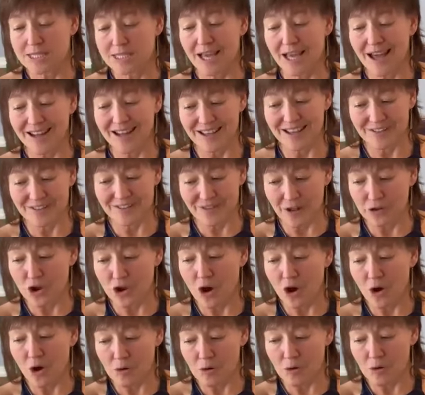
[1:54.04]
Tiani felt
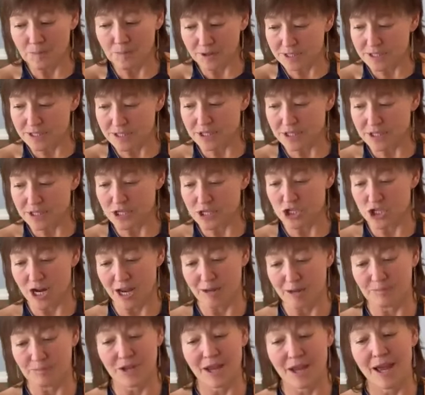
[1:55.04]
hopeless,
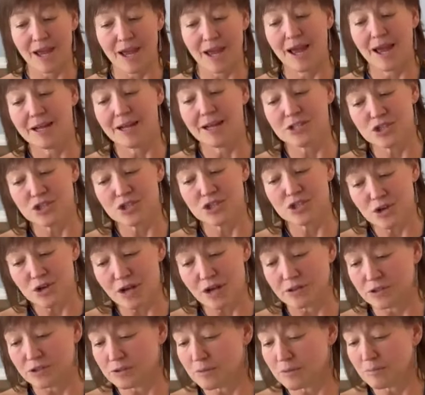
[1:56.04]
ashamed, and
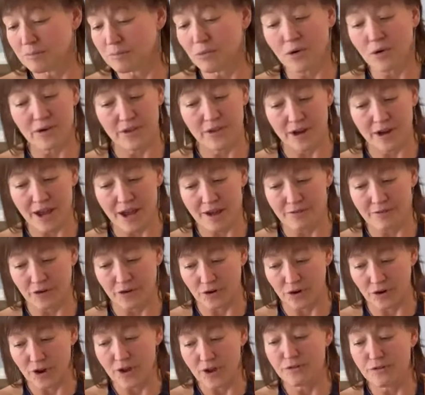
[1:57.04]
struggled more than
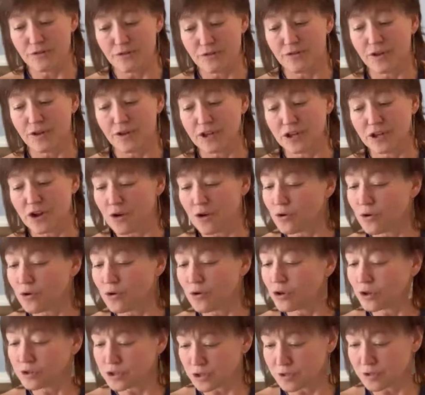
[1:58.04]
ever, feeling no
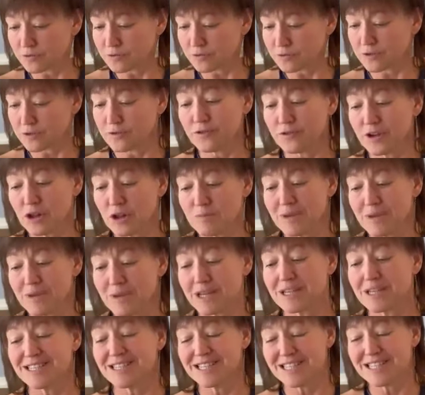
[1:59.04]
closer to
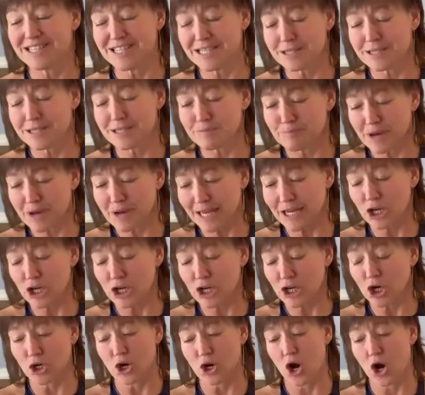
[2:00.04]
fulfillment despite
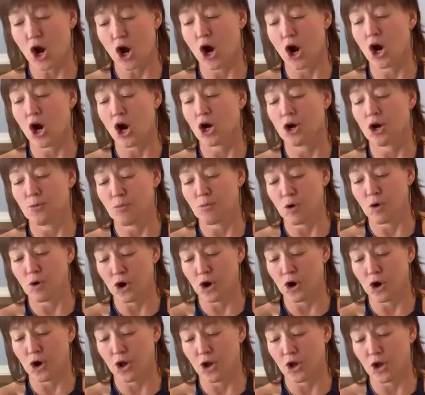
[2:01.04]
her hard
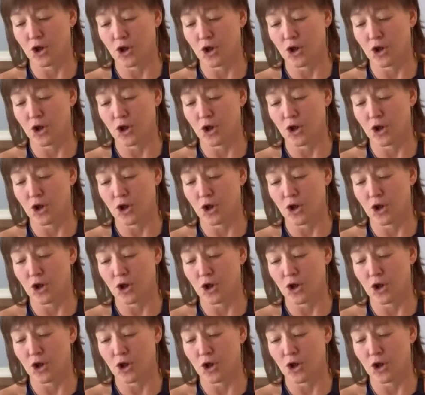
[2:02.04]
work.